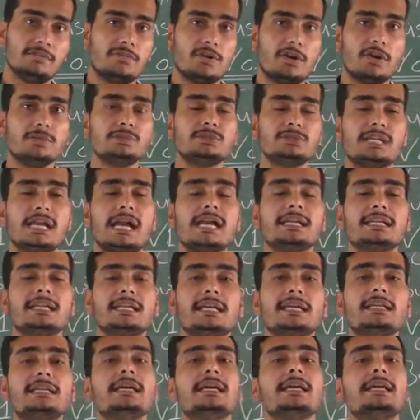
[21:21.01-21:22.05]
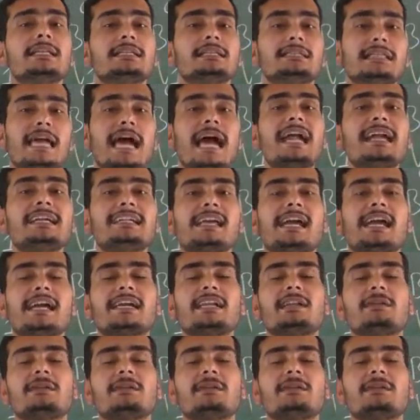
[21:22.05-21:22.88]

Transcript: that